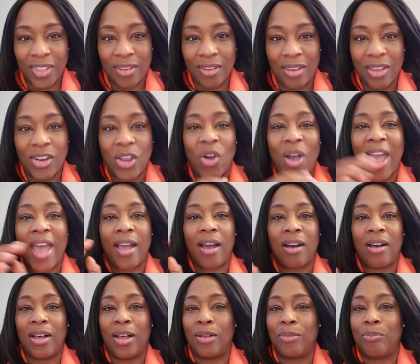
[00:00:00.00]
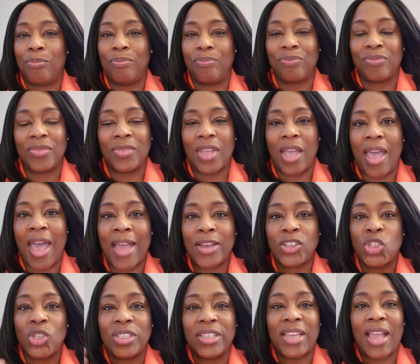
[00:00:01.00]
you know,
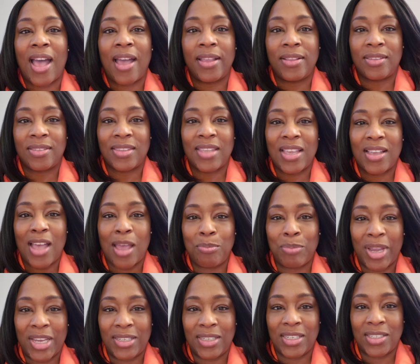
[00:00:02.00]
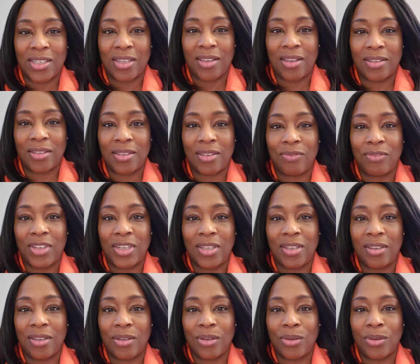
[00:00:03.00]
Actually, I think I might need to cut the
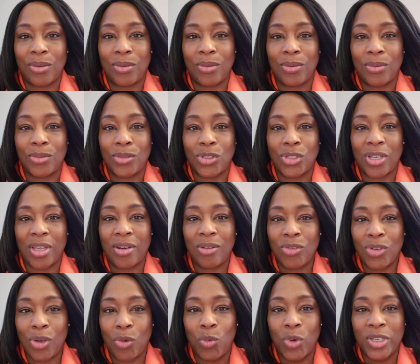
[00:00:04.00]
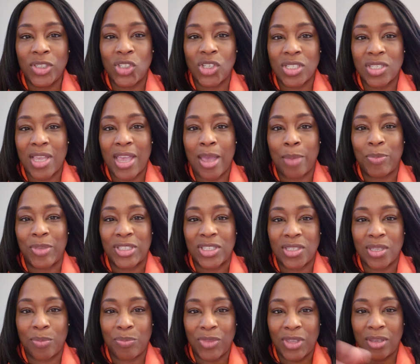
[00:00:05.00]
video. I don't know what just happened.
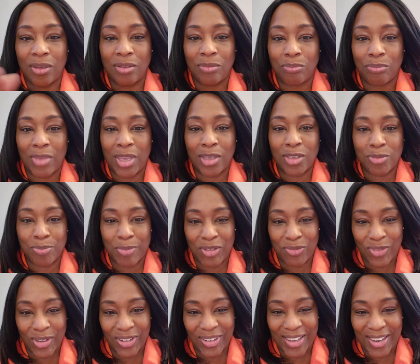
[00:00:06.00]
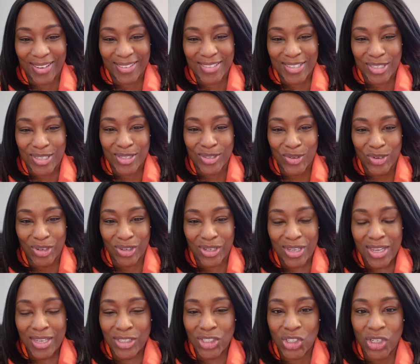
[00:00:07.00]
Something makes me feel like this is going to
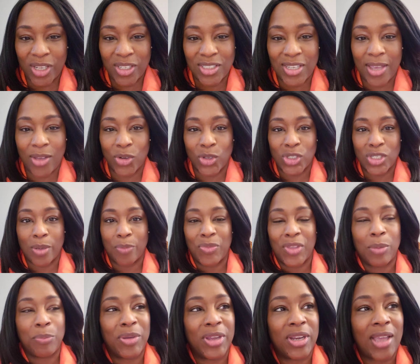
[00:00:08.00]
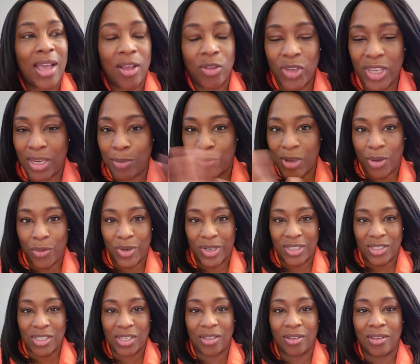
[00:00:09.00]
shut down or something, but I'll keep going
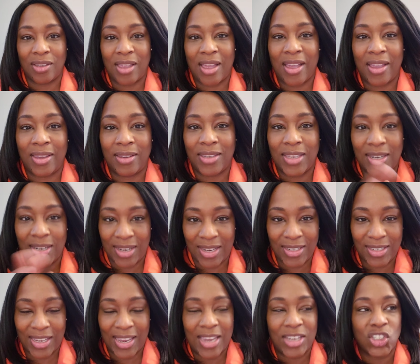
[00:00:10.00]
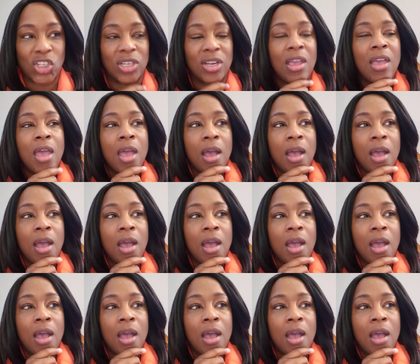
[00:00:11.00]
until I get an indication.